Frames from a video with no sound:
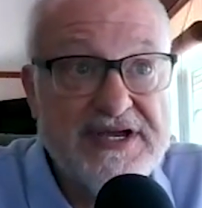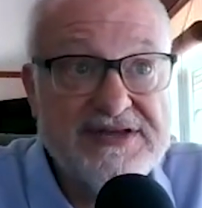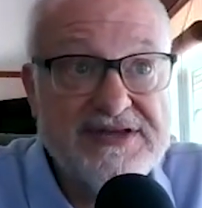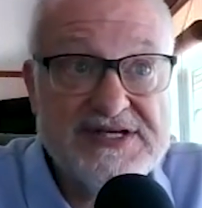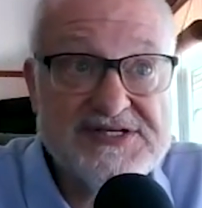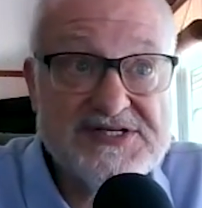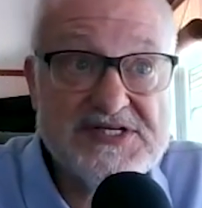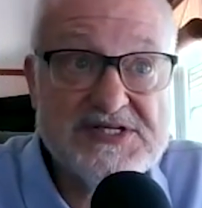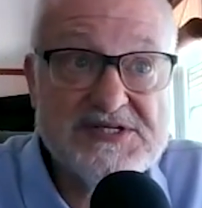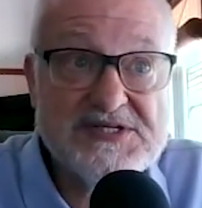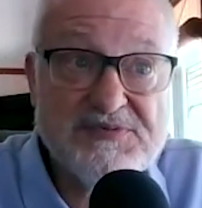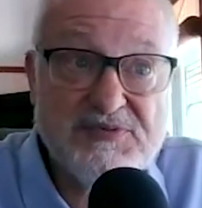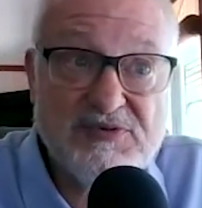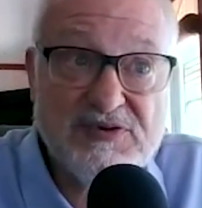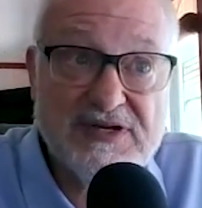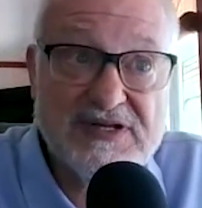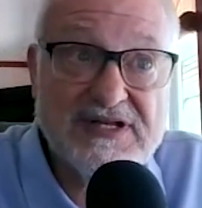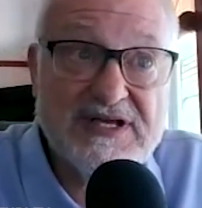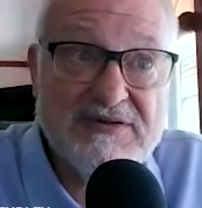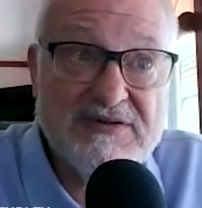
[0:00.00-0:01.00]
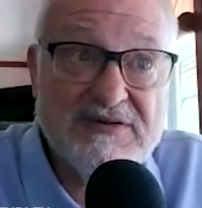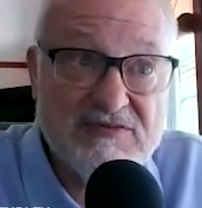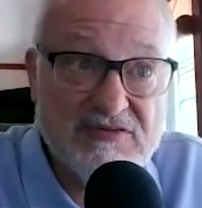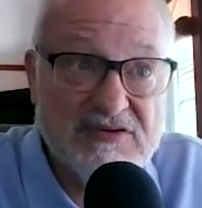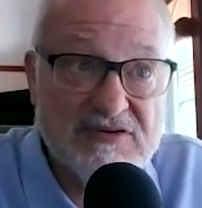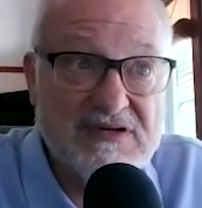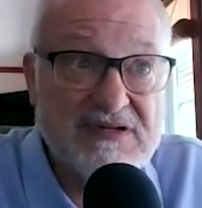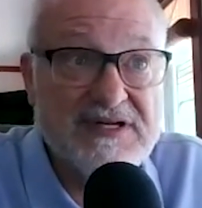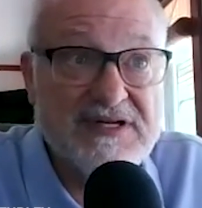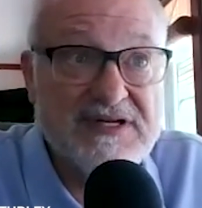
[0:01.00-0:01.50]
This is really,
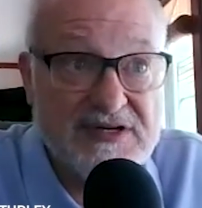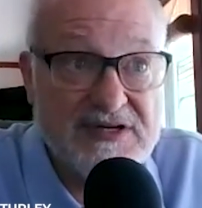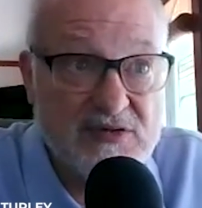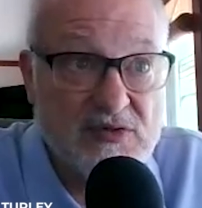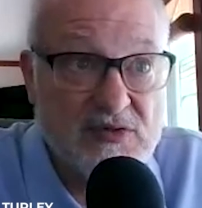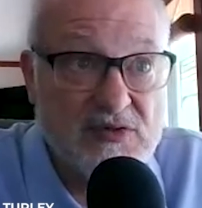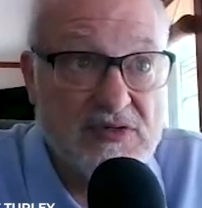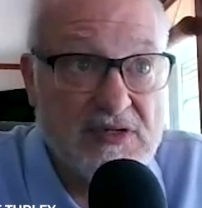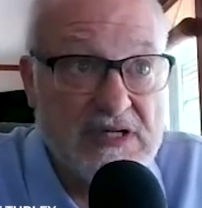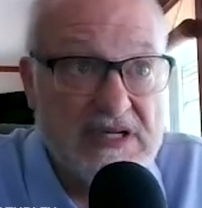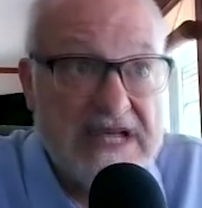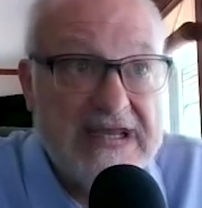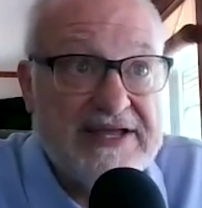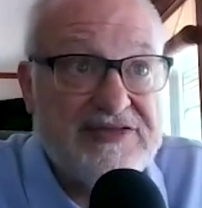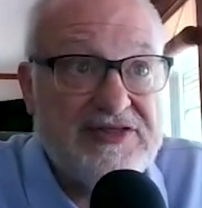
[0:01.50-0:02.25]
really cool.